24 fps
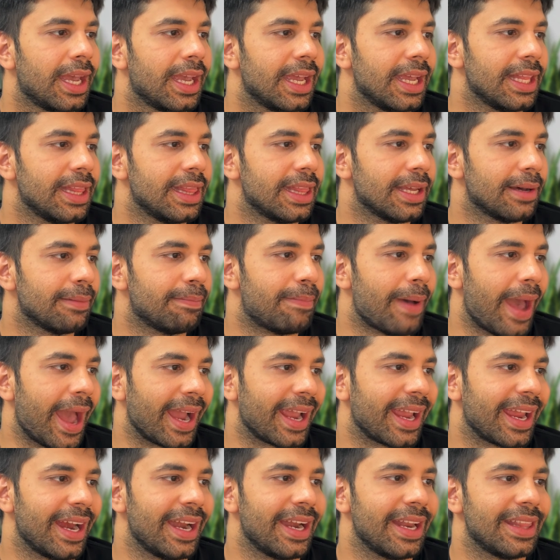in the
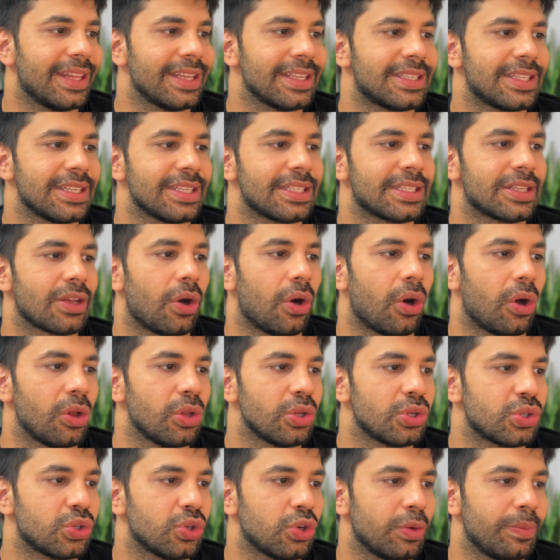backend, this is
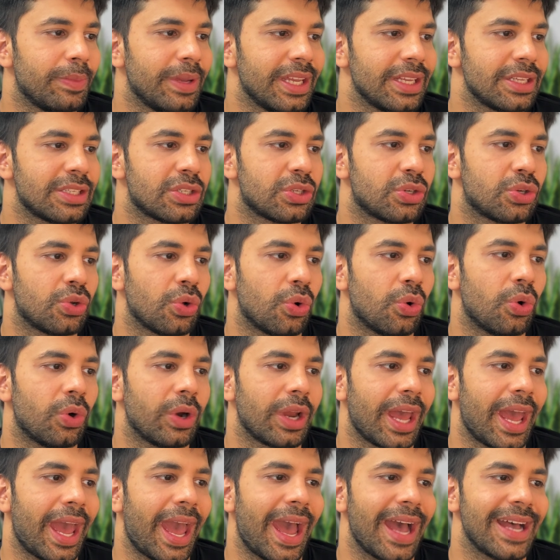also being
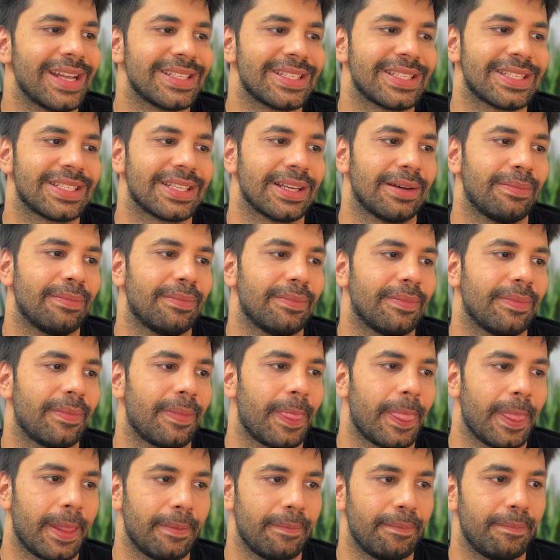stored as some
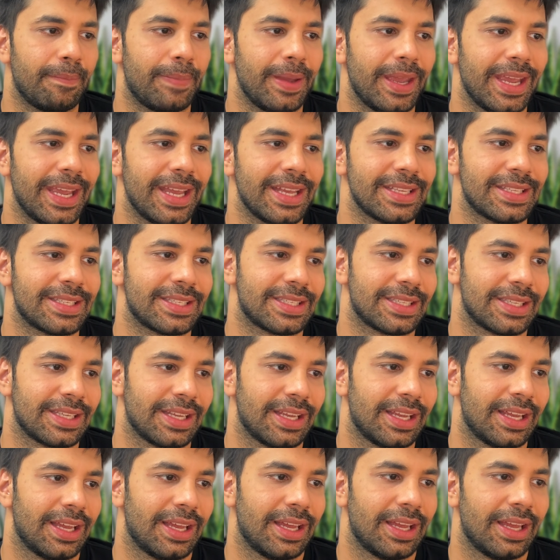base
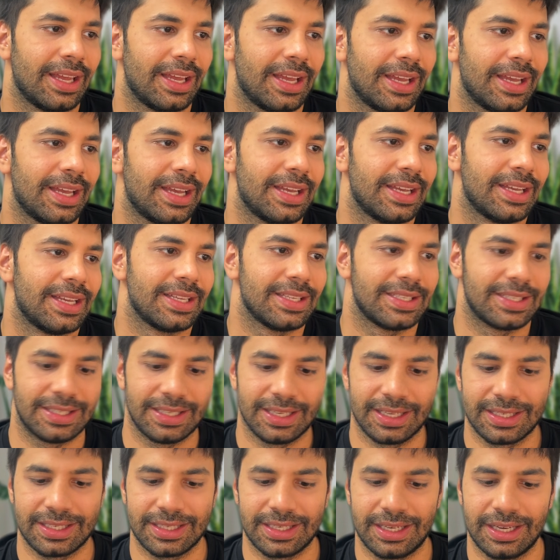
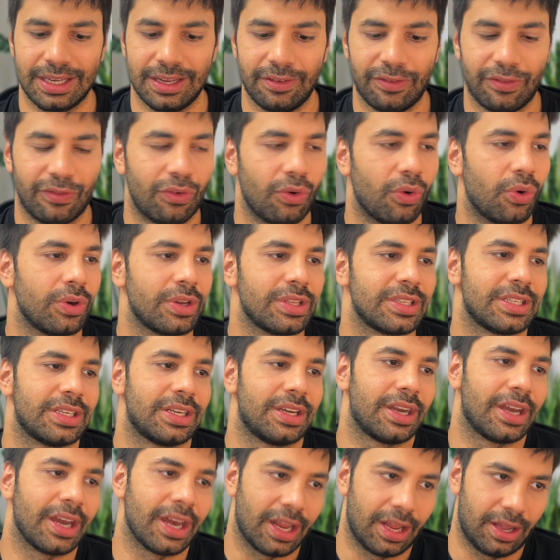64
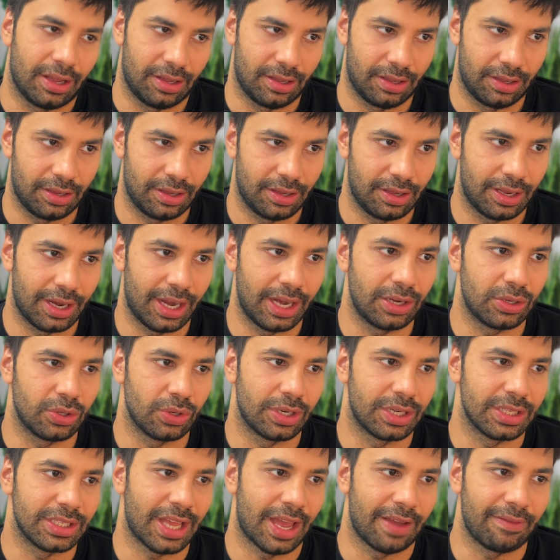string, right? So
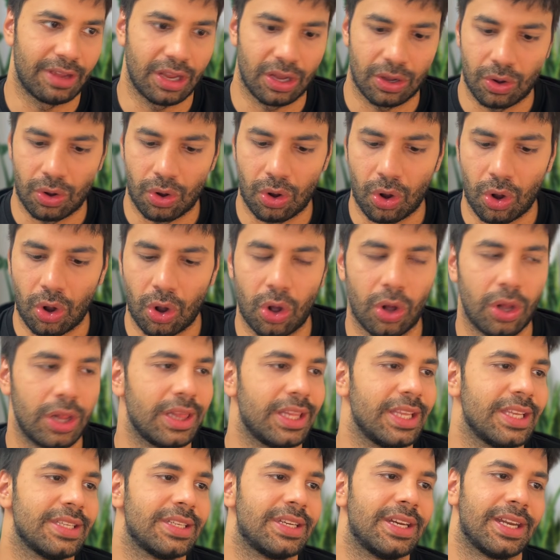it is having all
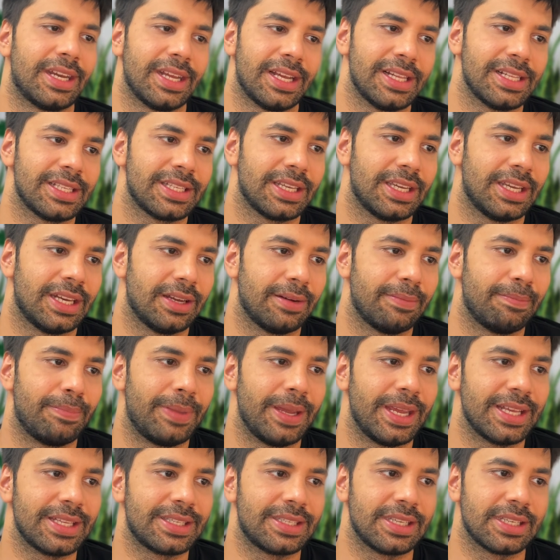these details in a
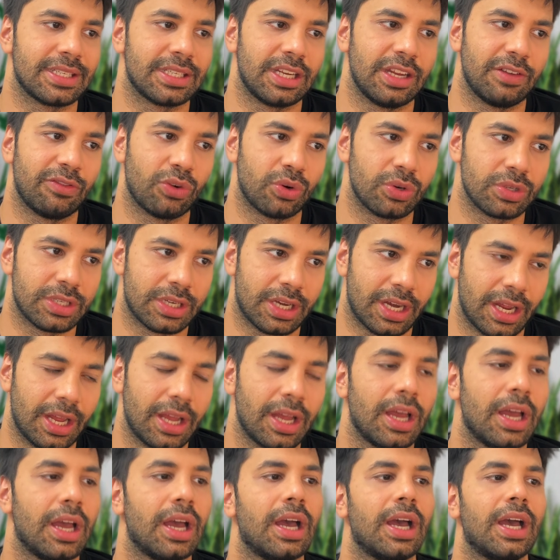base 64
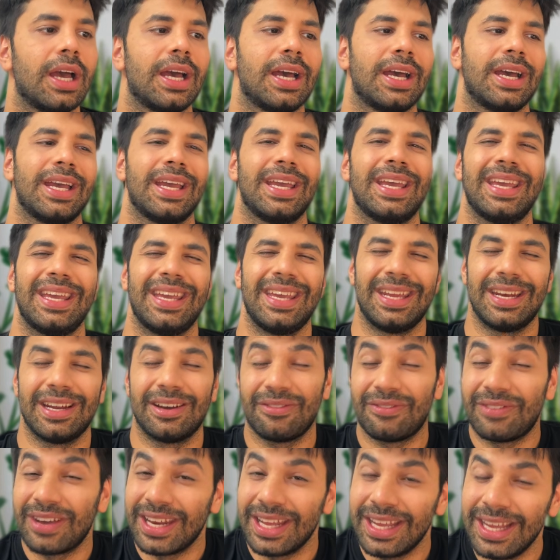string. In
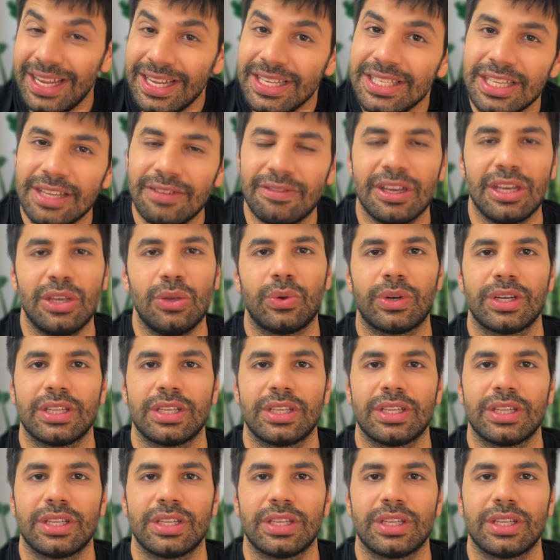a very easy way, you